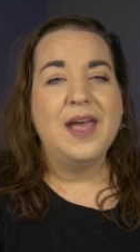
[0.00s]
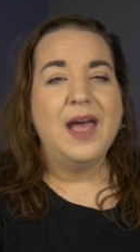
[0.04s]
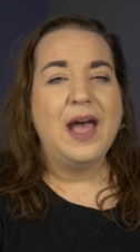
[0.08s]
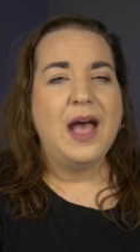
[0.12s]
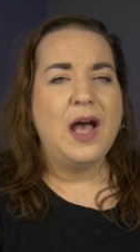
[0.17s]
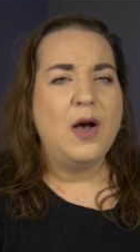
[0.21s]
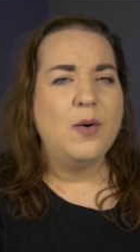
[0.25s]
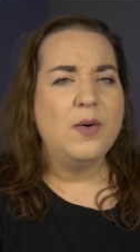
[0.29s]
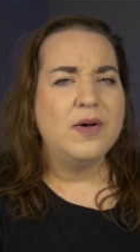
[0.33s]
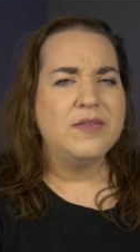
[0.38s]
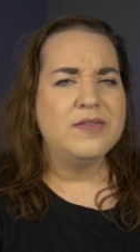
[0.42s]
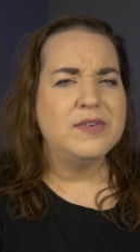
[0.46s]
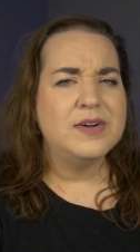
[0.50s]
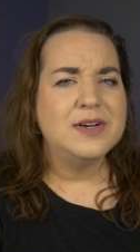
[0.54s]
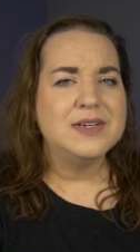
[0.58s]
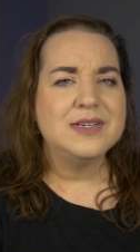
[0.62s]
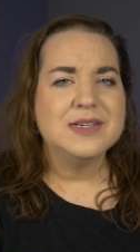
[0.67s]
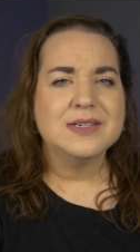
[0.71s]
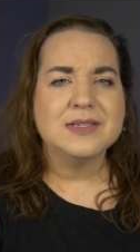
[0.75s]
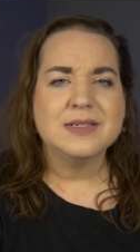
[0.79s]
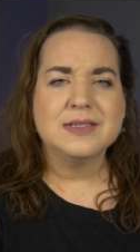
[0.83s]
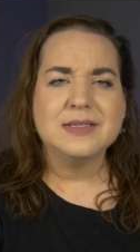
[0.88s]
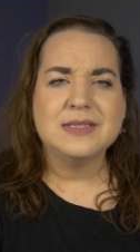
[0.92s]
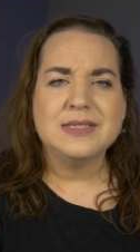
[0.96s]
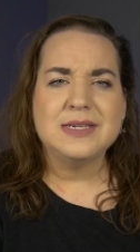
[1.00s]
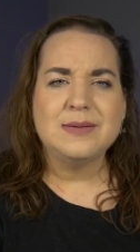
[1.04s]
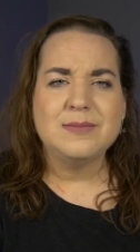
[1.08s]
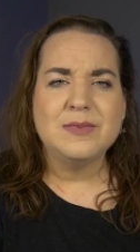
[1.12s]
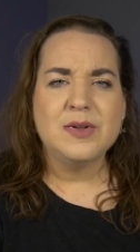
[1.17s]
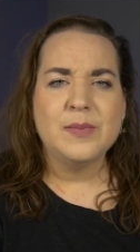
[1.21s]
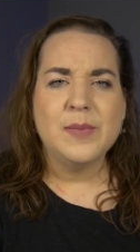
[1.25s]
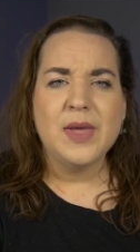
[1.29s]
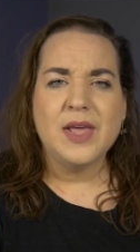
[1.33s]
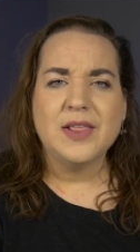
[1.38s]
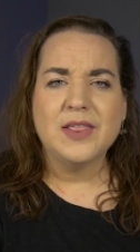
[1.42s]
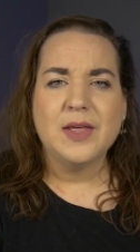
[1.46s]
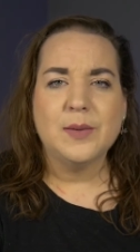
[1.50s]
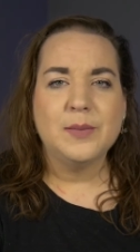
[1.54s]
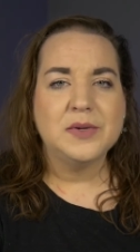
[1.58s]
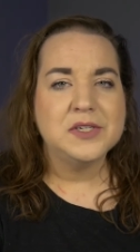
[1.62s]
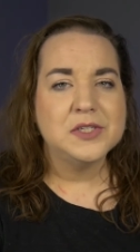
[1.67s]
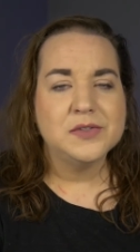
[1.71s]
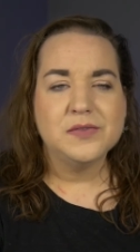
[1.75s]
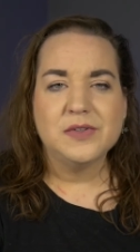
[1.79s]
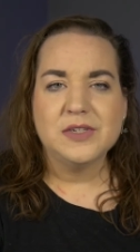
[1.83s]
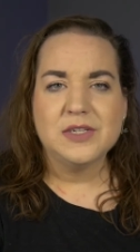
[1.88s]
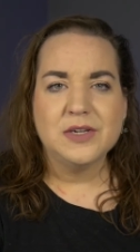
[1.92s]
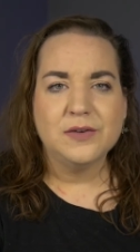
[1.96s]
However, it doesn't seem to make that much
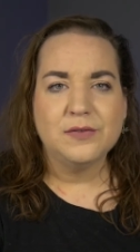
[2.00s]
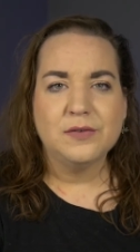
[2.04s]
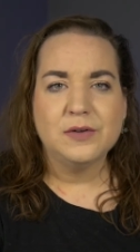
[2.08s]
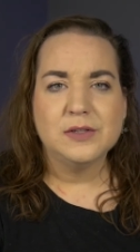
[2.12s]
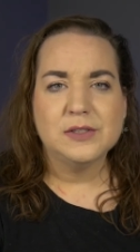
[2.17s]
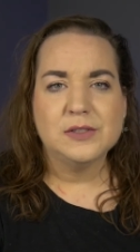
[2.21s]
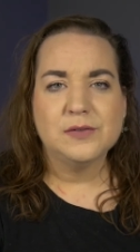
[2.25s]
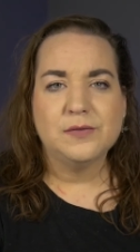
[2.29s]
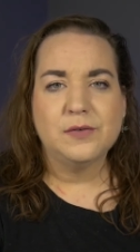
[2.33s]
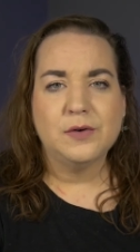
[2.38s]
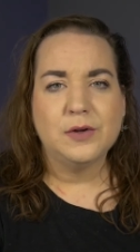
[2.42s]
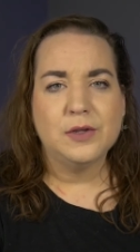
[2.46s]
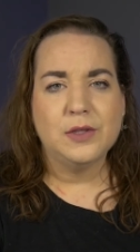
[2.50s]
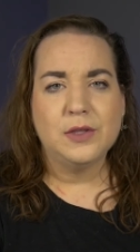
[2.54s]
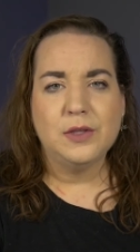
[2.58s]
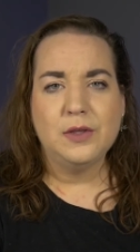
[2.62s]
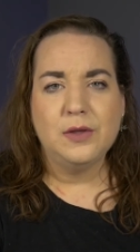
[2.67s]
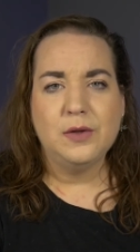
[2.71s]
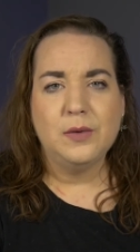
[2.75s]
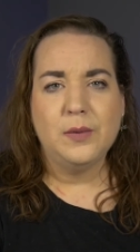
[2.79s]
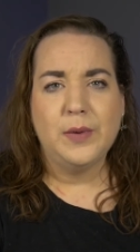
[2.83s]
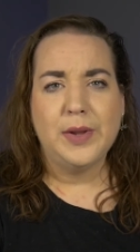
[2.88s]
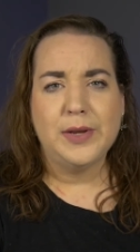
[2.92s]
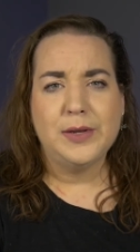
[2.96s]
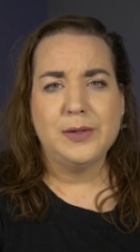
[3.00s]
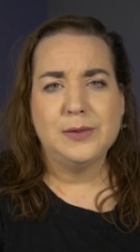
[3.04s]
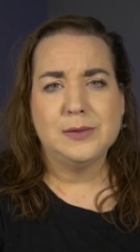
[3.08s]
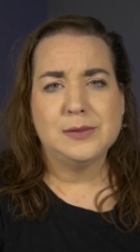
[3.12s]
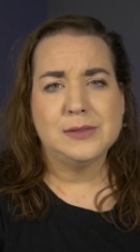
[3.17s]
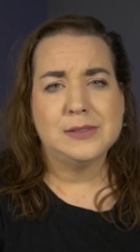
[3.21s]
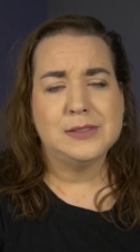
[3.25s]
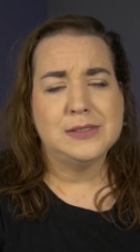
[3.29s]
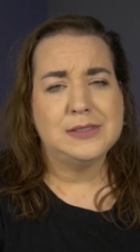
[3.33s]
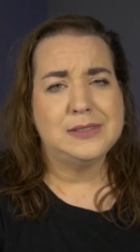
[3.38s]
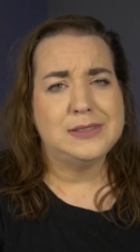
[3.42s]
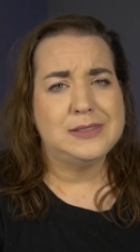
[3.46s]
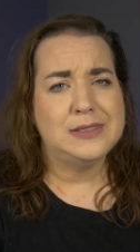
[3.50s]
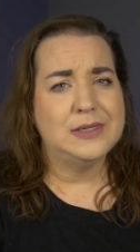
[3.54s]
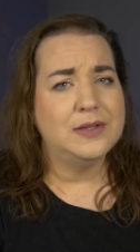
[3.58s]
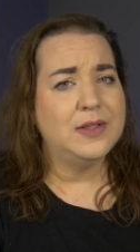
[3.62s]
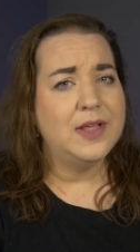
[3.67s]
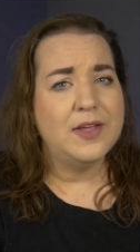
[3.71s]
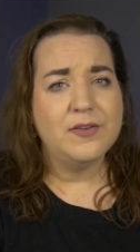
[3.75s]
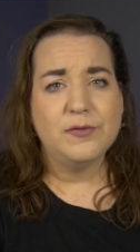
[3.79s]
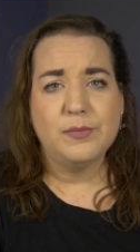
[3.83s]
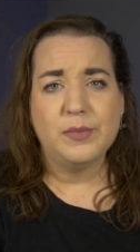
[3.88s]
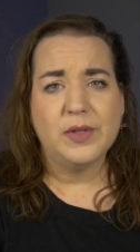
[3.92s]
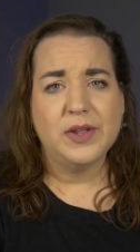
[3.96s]
of a difference for you, and you still
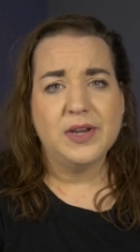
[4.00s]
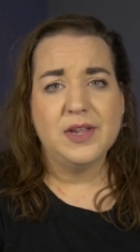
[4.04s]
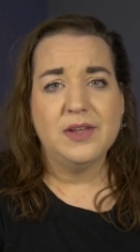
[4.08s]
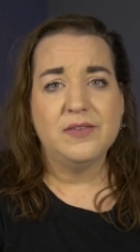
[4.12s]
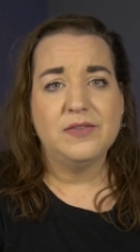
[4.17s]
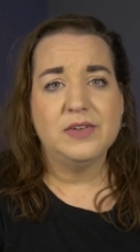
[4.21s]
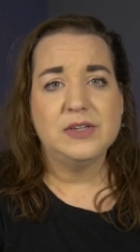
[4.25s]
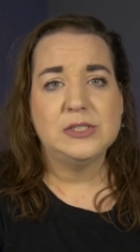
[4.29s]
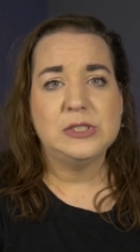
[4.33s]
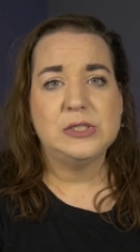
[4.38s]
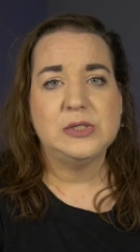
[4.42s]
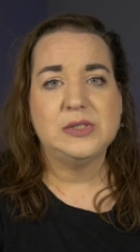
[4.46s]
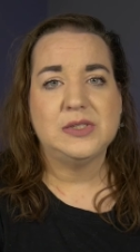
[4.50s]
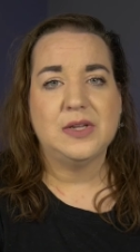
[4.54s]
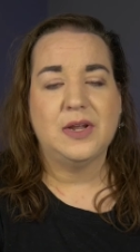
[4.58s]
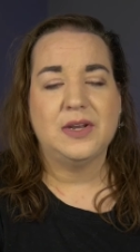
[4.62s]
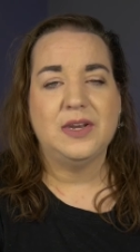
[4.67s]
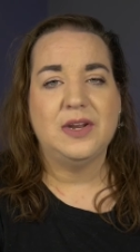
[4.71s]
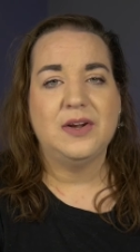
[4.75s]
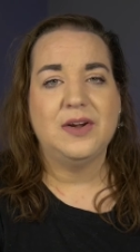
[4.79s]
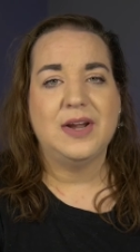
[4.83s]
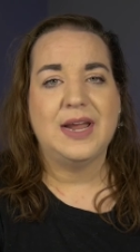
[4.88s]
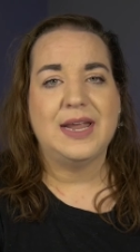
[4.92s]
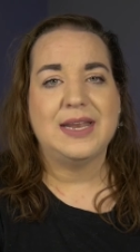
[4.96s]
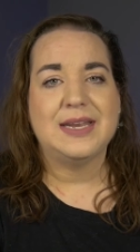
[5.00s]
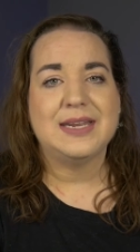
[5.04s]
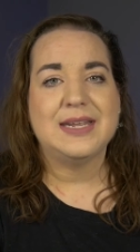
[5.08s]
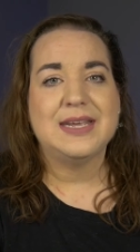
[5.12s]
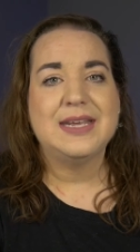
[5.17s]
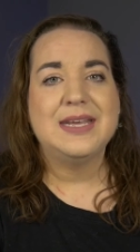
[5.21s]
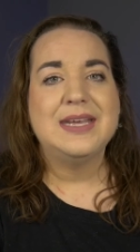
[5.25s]
have plenty of issues on your end.